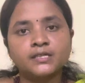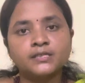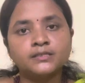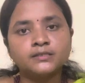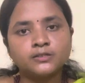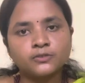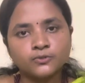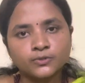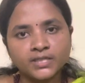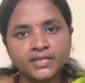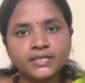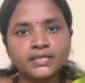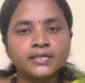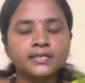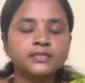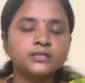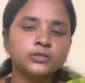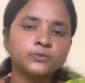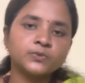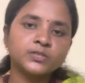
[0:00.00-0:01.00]
The rotator
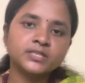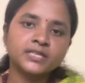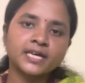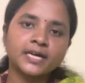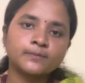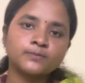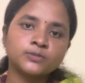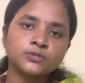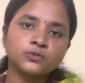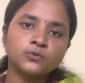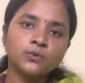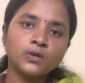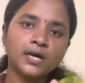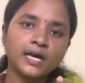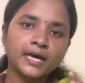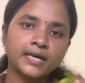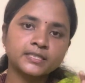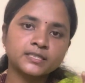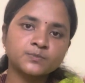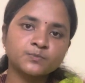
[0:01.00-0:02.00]
interval capsule
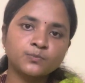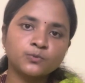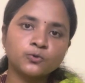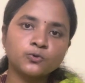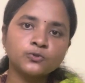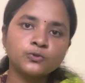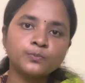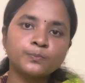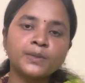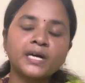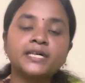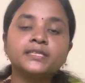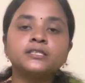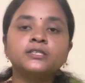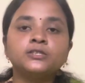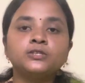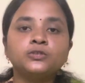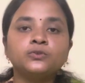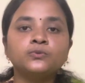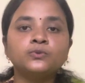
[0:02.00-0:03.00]
has both
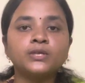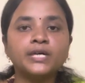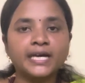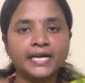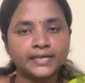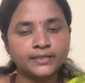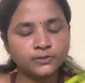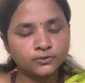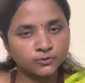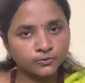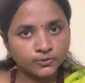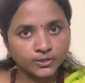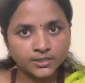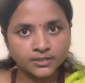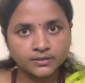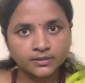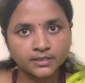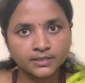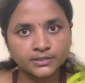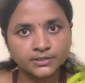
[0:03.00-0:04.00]
magnitude and
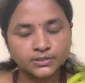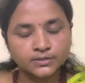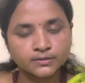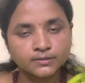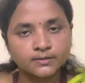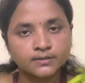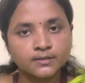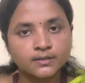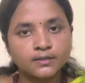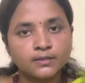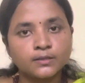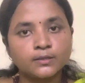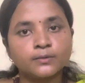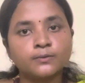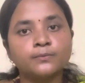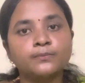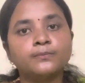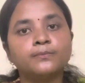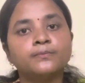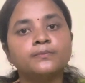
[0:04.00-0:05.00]
orientation.
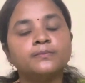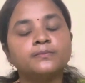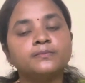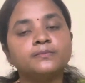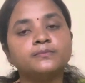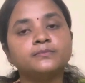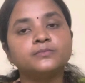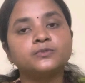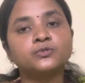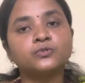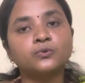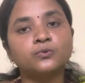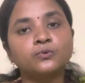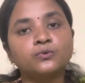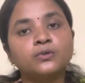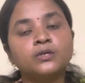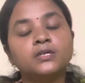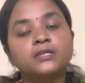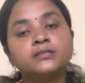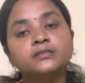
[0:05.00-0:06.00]

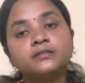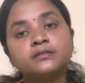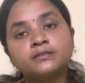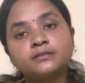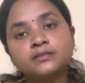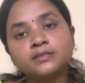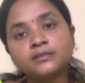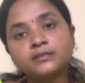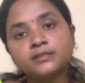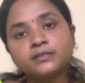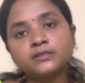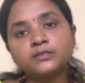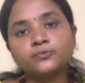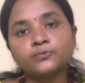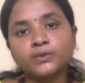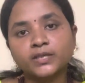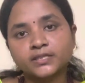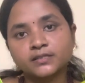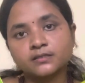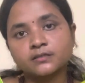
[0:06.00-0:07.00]
So, the resultant
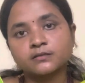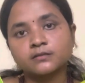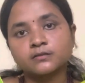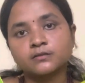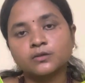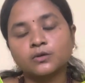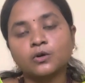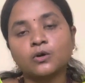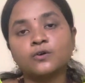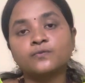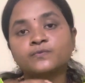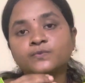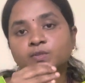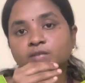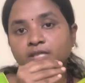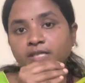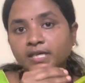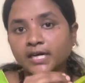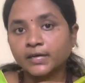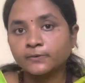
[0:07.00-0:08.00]
vector of
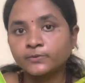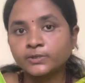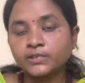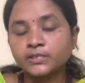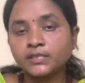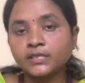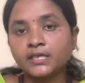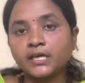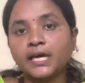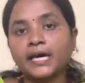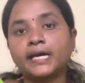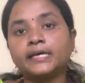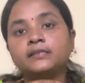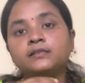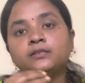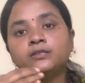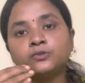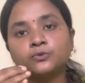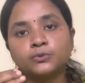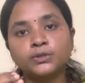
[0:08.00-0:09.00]
gravity
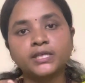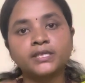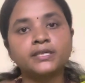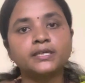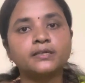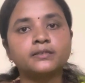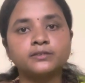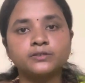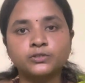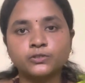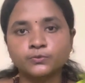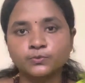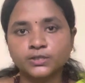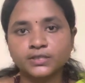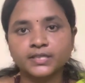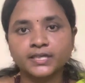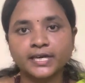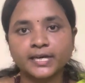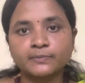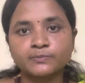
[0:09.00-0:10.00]
and the rotator interval
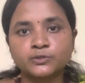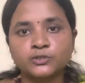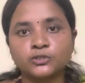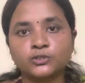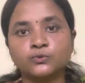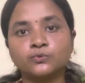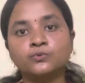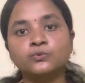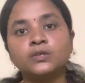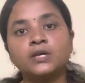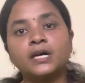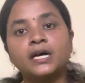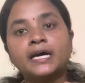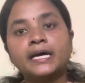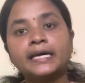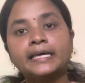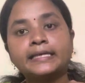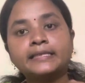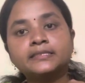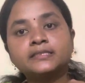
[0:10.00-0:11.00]
capsule
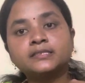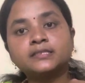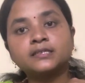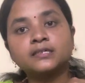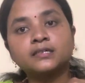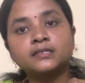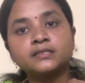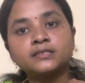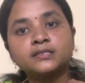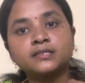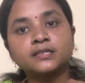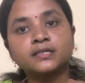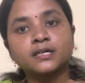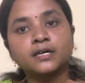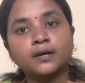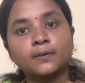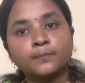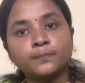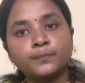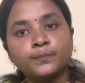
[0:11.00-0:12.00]
exerts a
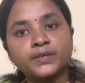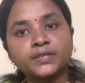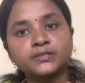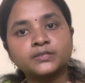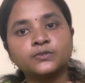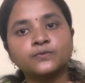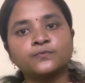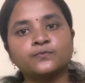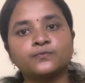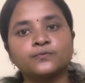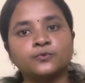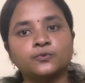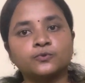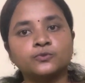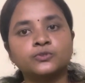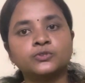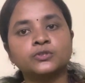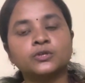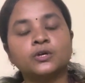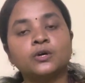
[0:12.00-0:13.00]
compressive
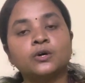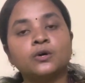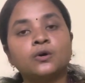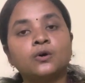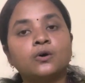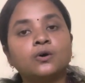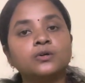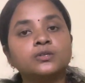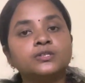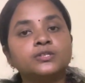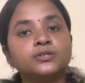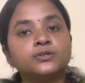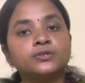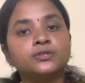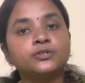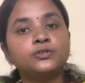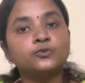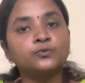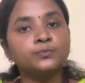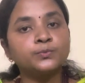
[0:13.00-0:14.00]
force on your
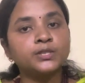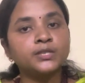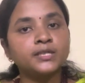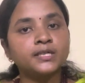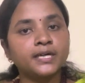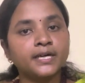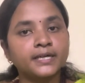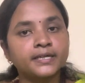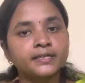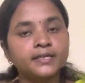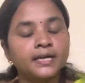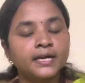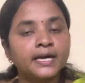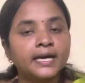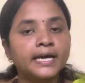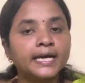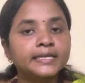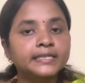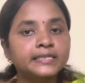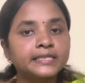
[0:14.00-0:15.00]
humeral head
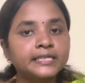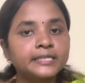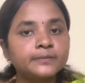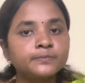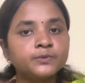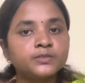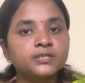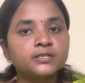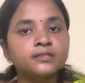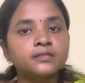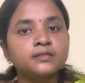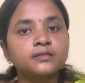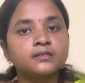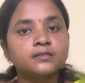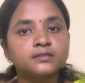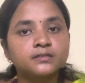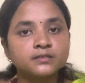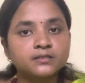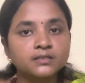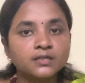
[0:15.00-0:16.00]
and keeps
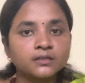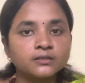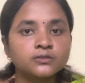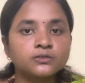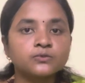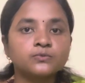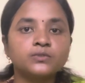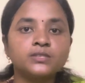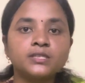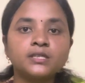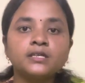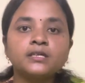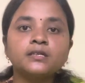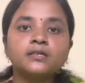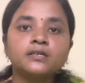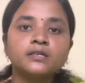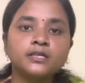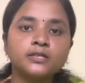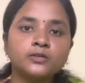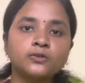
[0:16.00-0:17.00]
it stuck to the
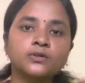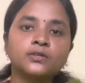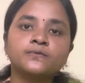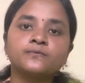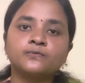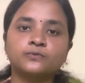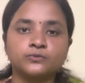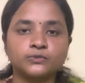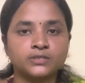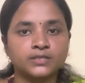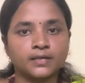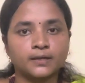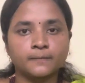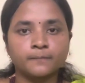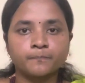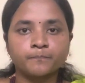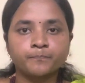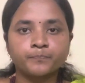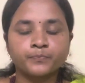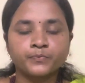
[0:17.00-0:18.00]
glenoid fossa.
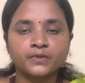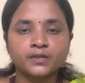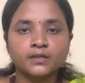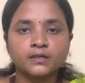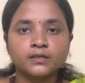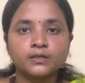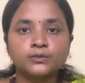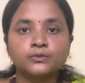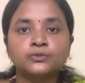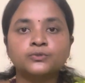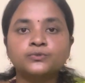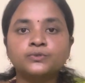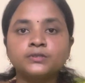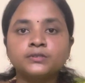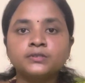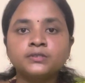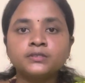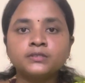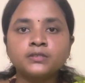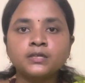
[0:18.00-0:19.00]
So
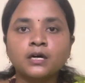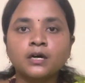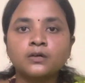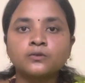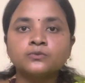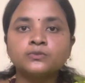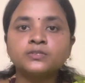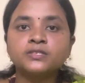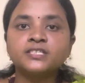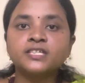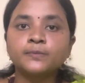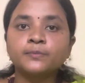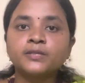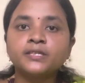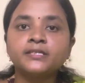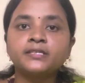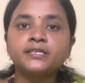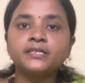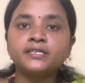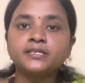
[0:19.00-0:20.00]
this is how
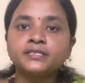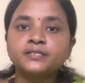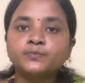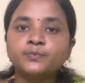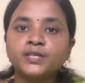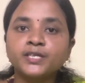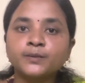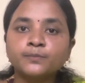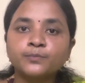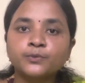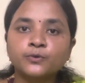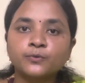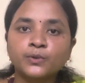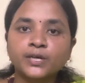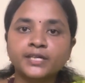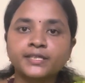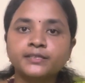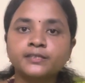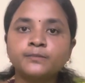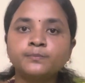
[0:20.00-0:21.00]
stability is being
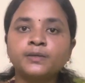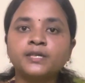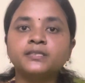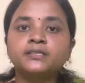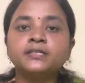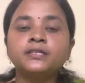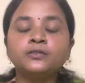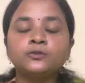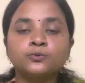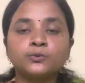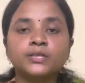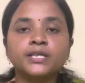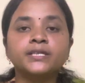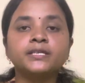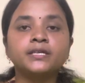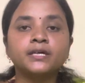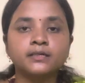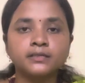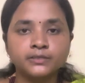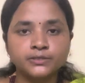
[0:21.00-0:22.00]
provided by the
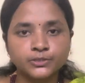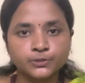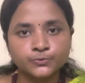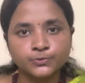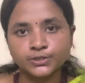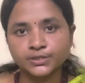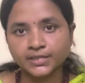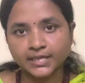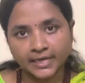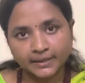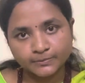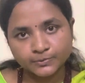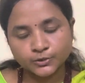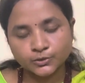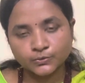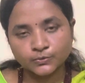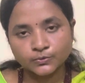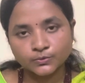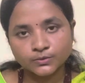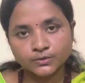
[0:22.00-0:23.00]
rotator interval
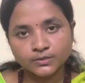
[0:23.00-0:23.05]
capsule.